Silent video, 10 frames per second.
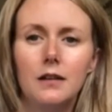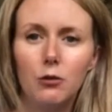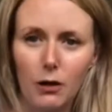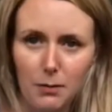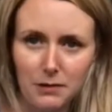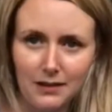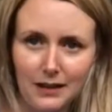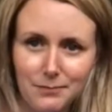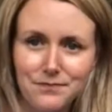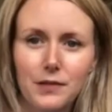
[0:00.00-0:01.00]

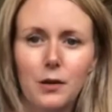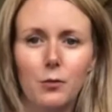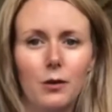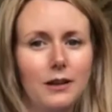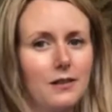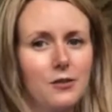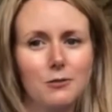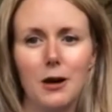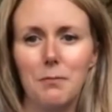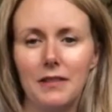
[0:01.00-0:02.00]
neuropathy. What is
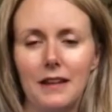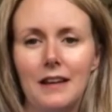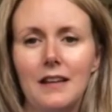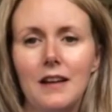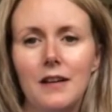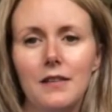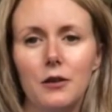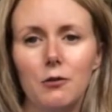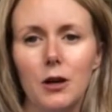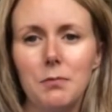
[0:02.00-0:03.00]
neuropathy? So
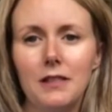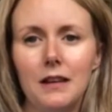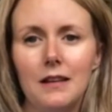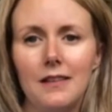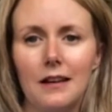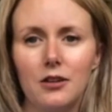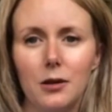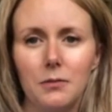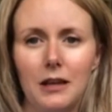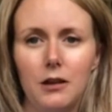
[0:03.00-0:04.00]
neuropathy is that
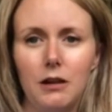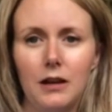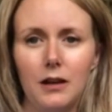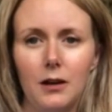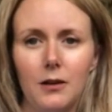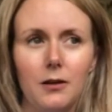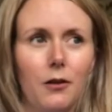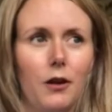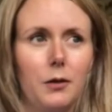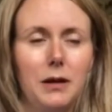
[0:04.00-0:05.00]
term that you hear a
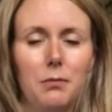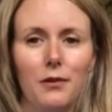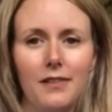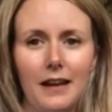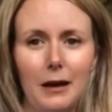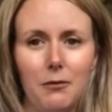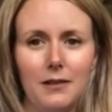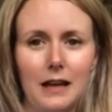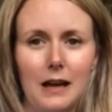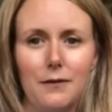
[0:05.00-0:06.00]
lot of people say when
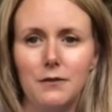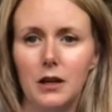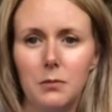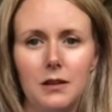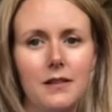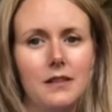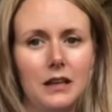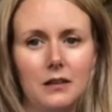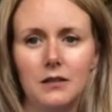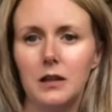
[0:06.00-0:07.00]
they have numbness,
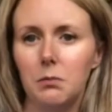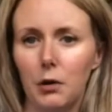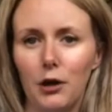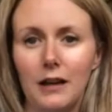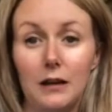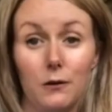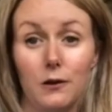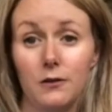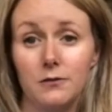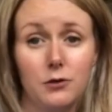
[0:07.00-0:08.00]
tingling, burning,
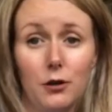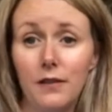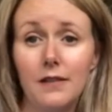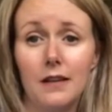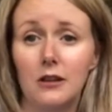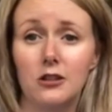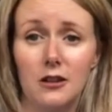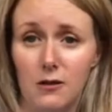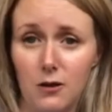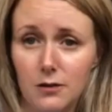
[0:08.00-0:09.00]
or no sensation
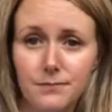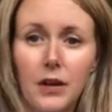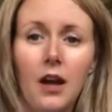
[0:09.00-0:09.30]
at all.